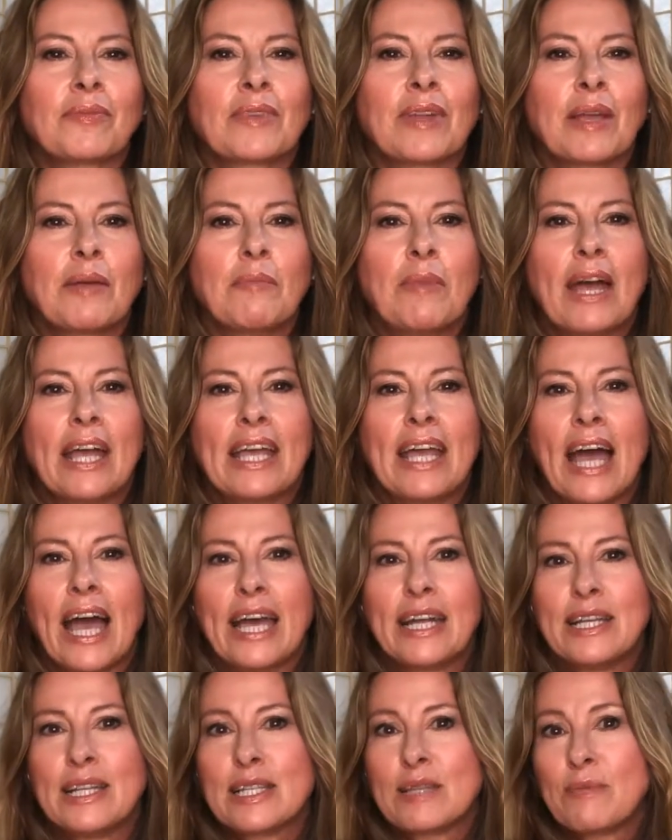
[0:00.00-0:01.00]
my
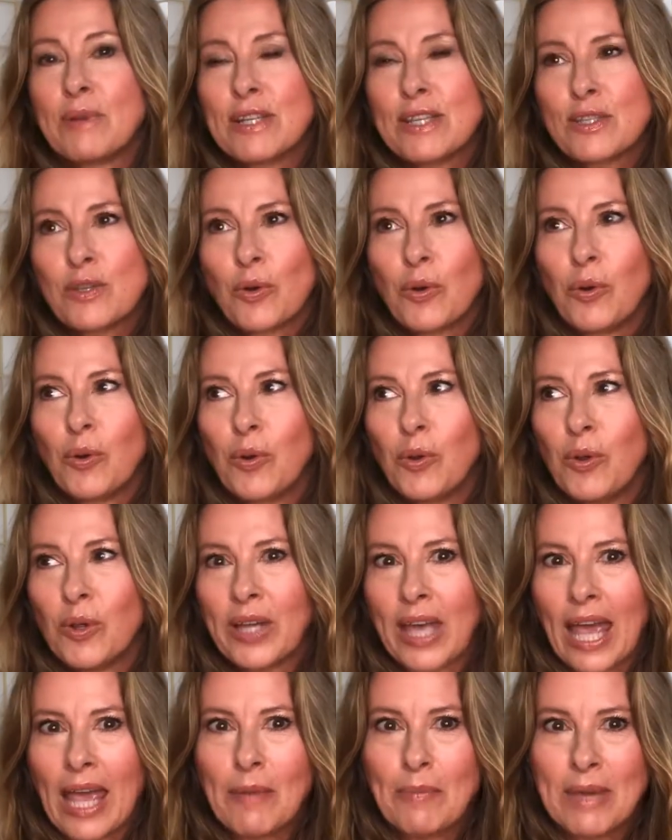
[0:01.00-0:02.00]
guidance, my soul
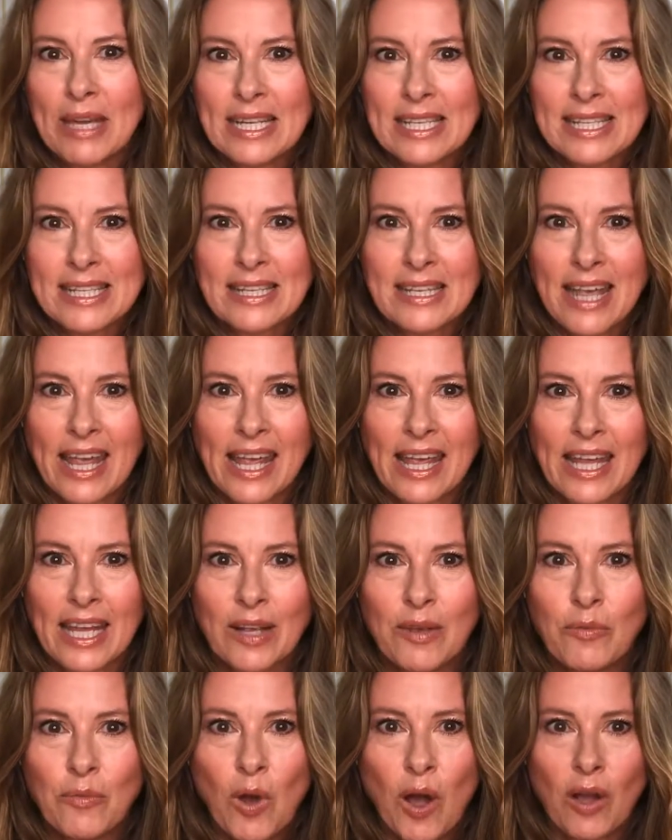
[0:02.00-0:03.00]
came in
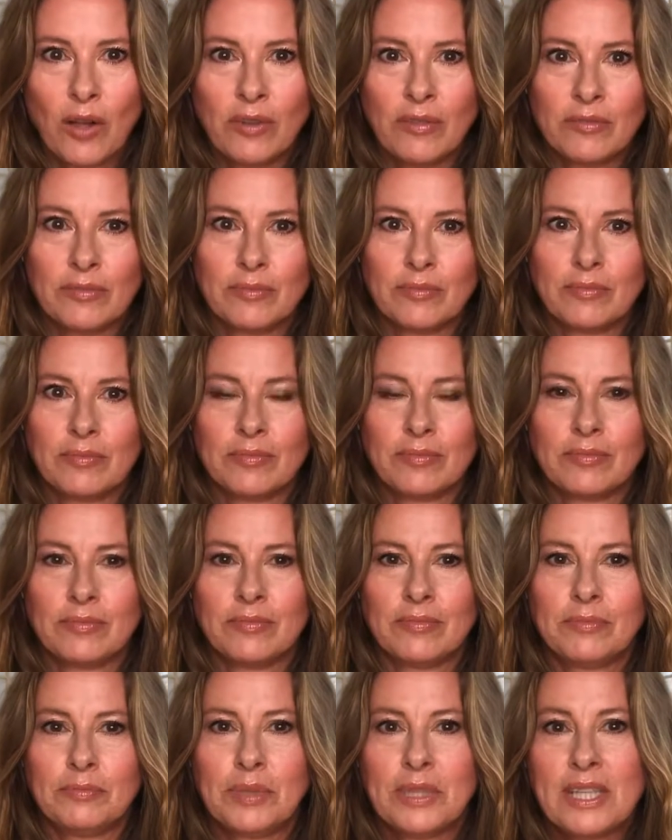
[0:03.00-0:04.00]
saying, well,
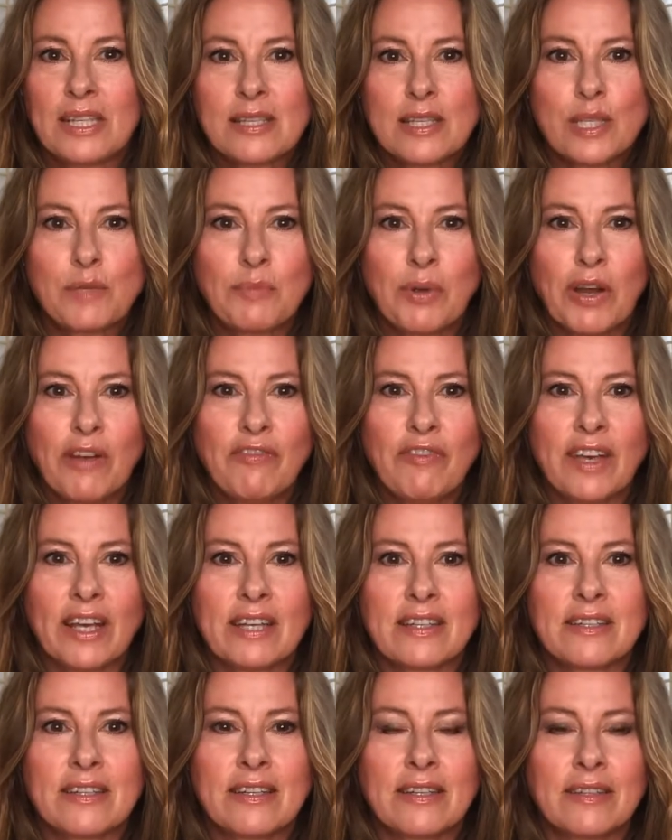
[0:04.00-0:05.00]
but this is
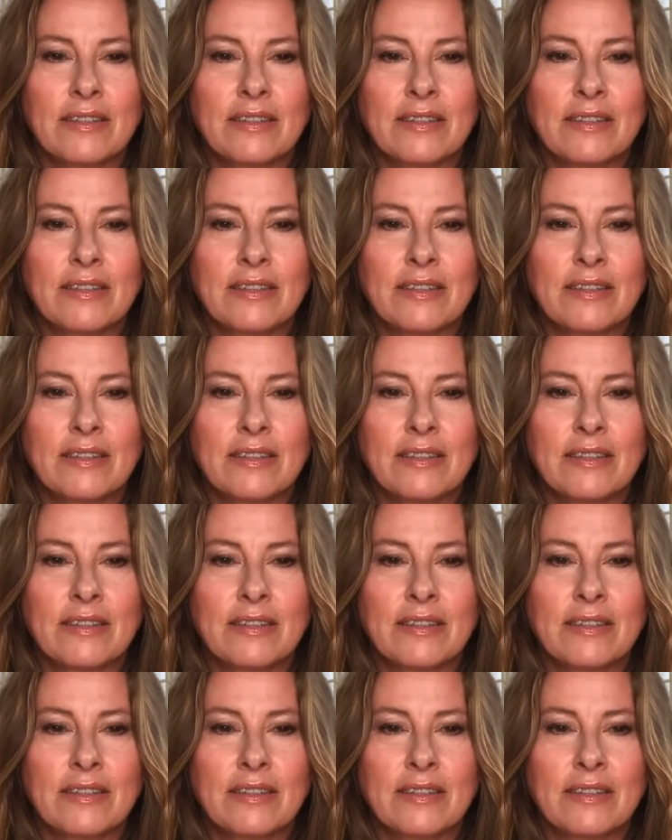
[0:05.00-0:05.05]
perfect.